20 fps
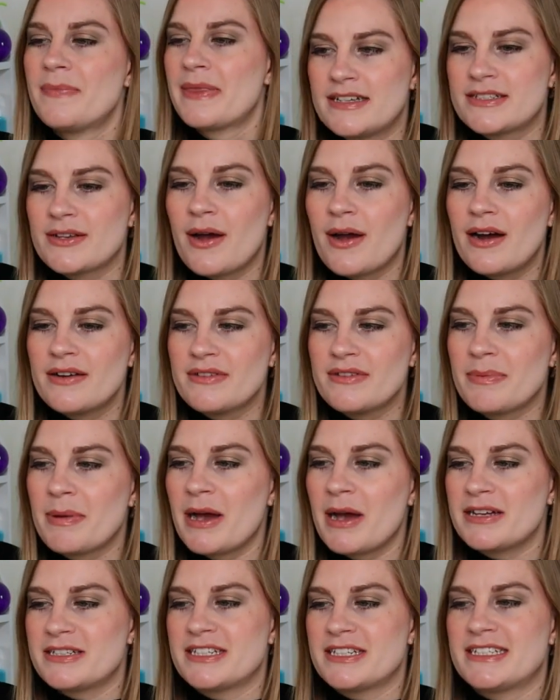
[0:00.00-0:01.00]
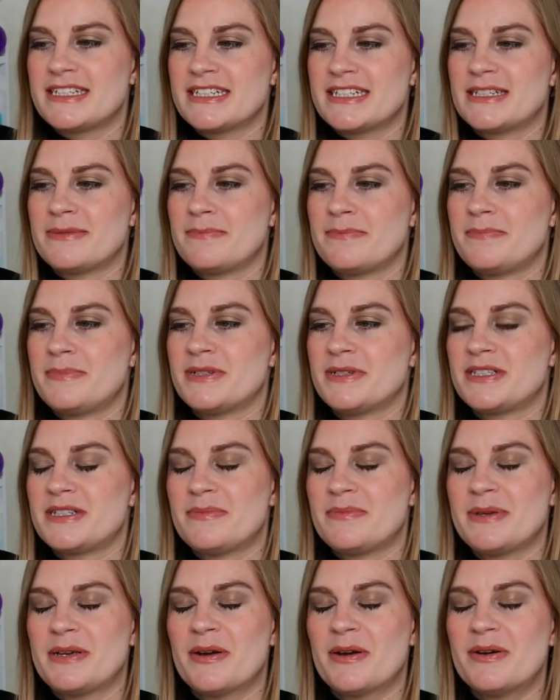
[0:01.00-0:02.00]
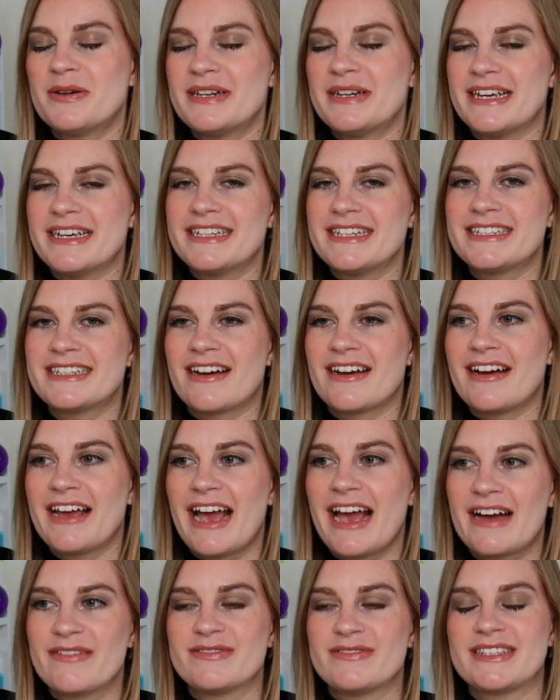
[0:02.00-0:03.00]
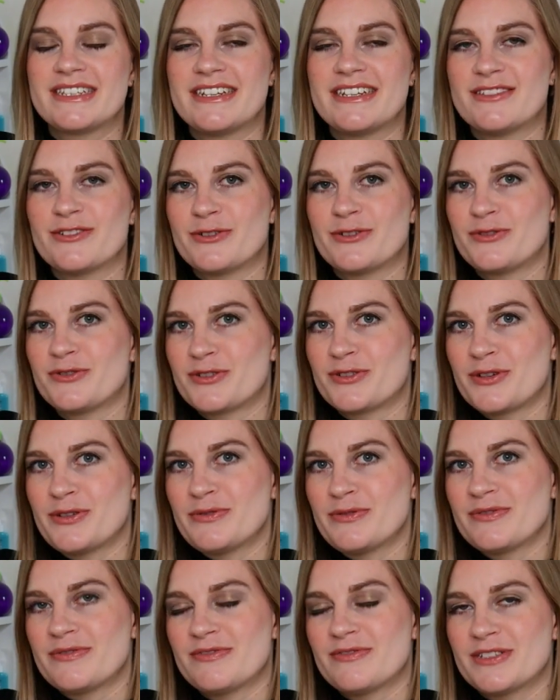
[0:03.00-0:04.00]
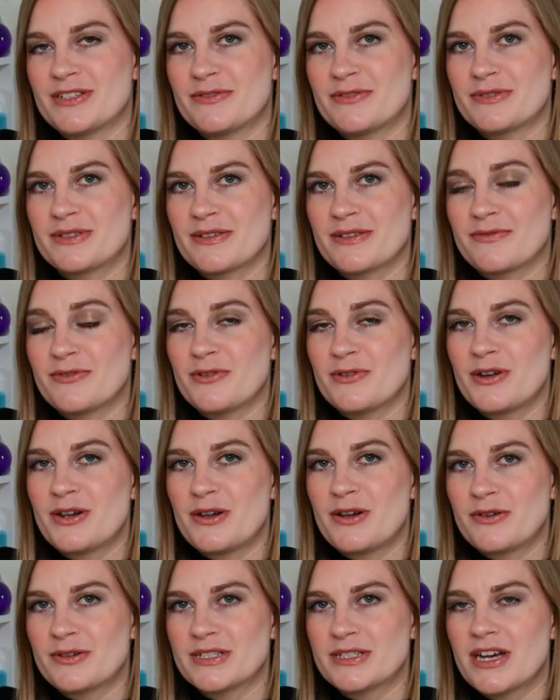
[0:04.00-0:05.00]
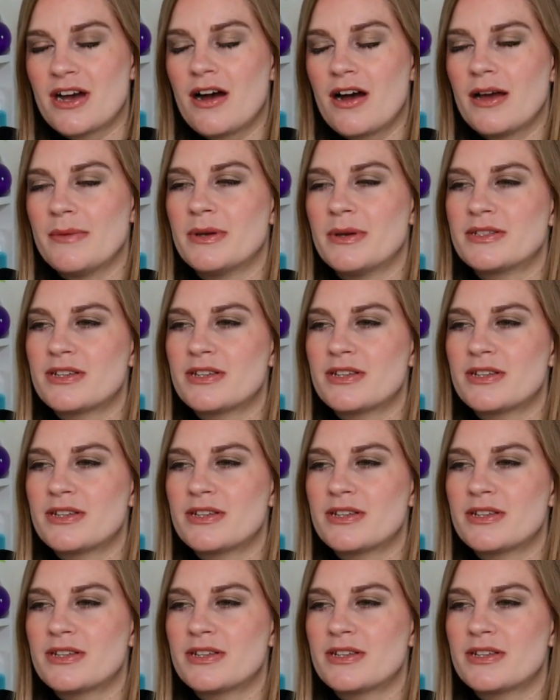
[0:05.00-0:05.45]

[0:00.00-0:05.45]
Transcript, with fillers: So I repurchased it, to, but to be honest, I haven't seen those resu results for a long time.